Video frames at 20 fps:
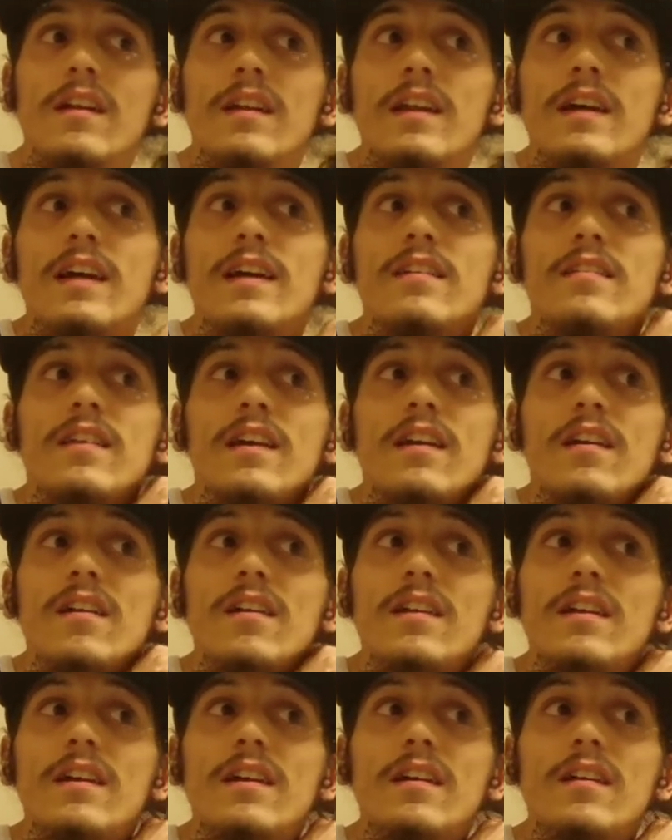like I said
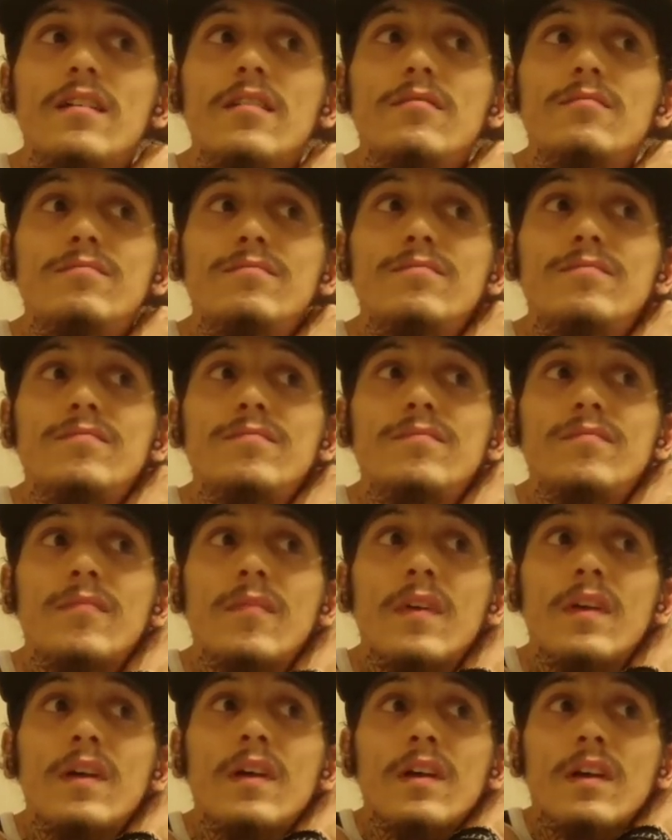earlier,
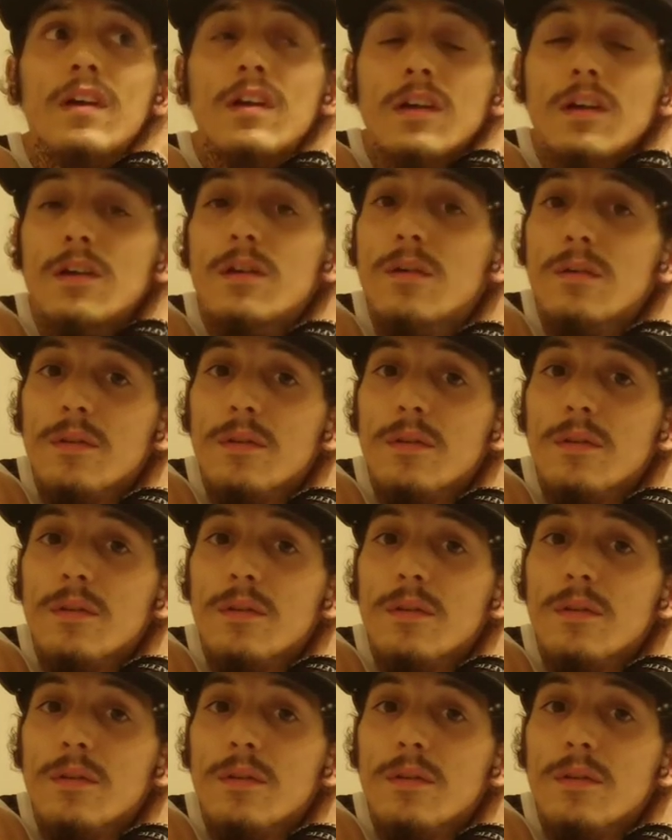you